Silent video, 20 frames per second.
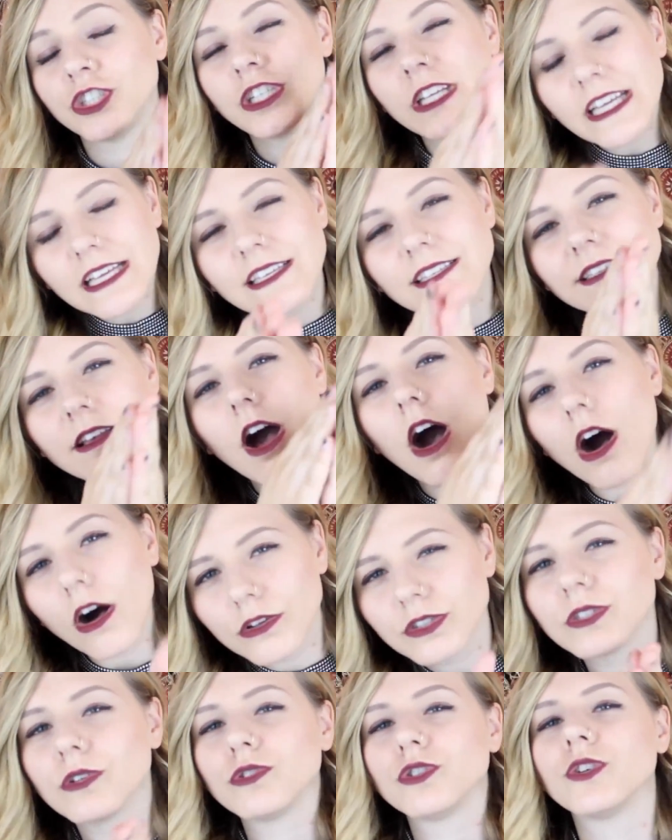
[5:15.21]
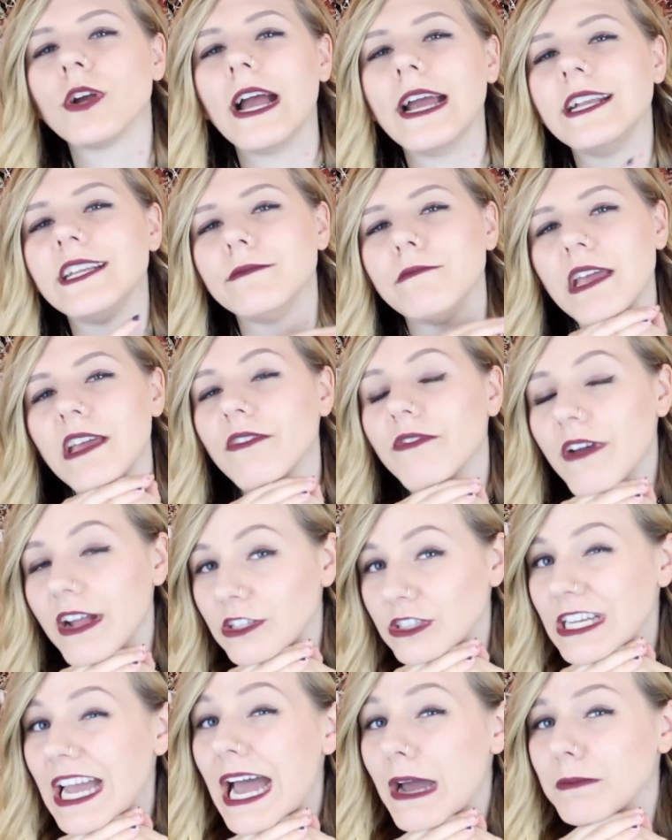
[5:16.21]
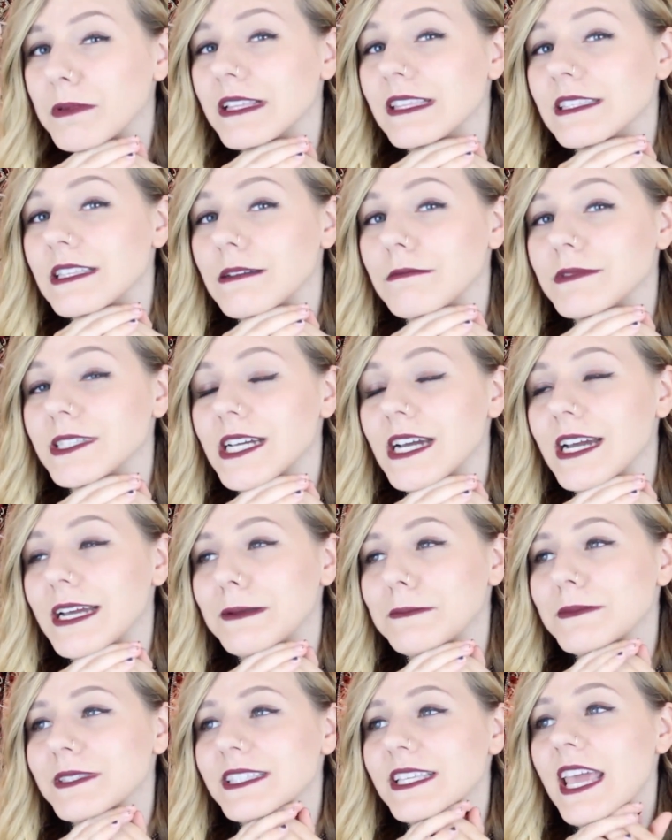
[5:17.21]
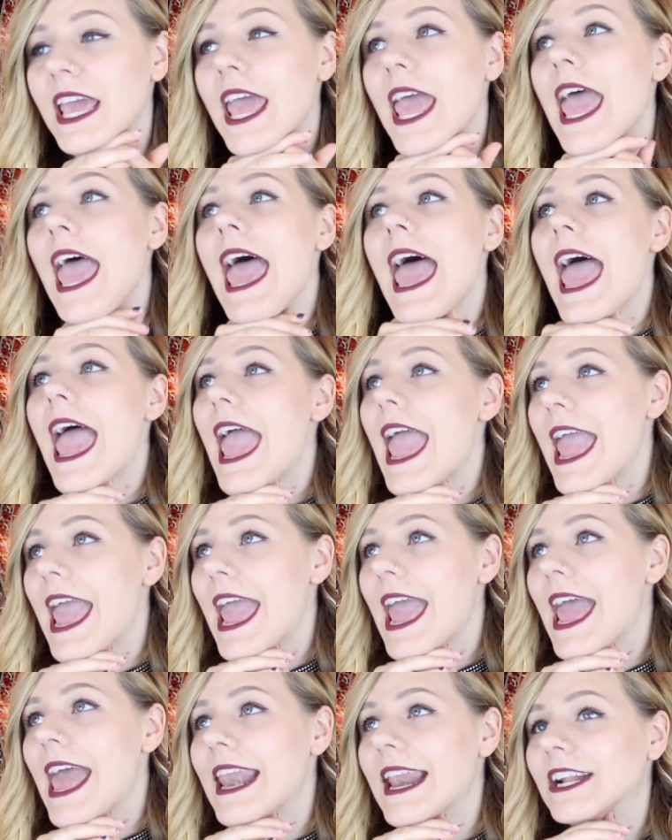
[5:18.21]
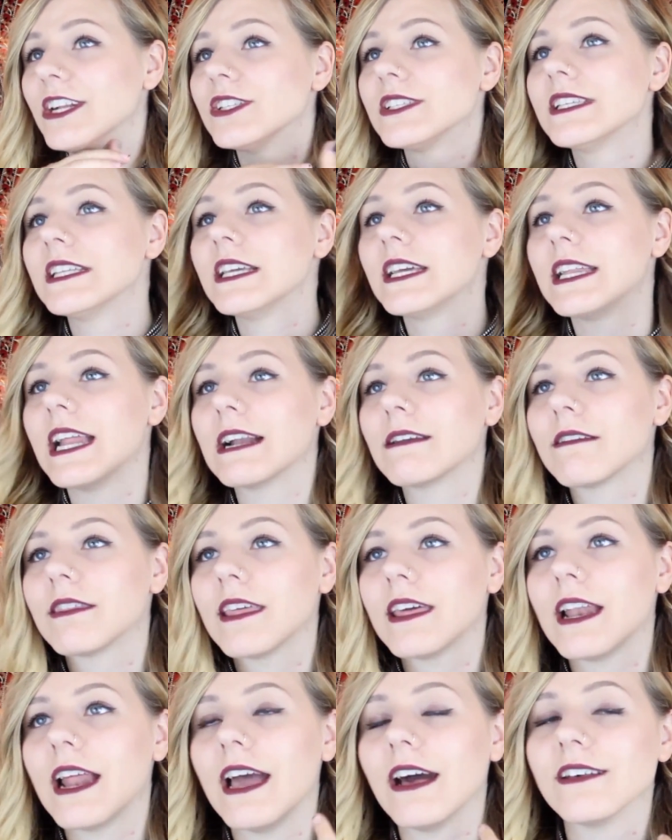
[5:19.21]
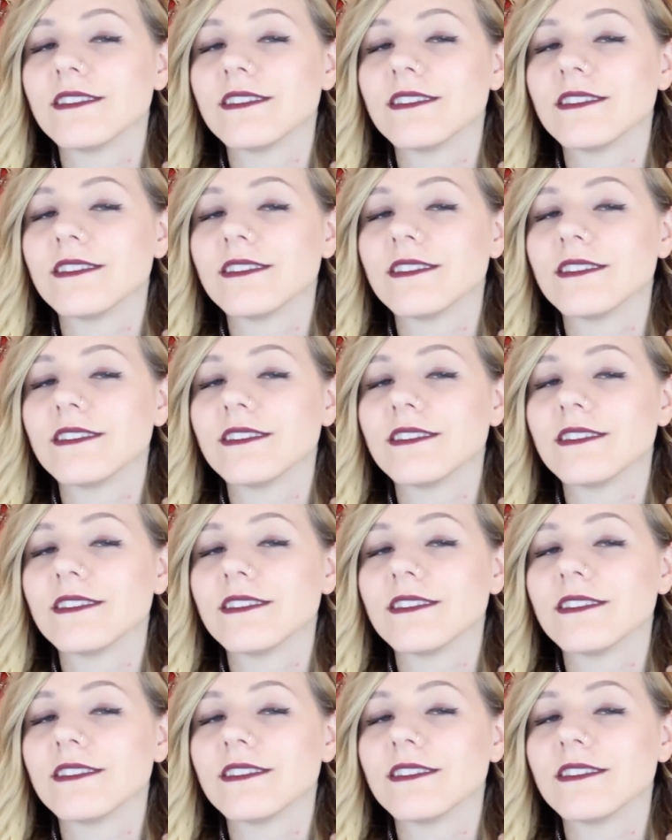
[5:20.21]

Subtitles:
She's also trying to make fetch happen sometimes, and I just didn't connect with it.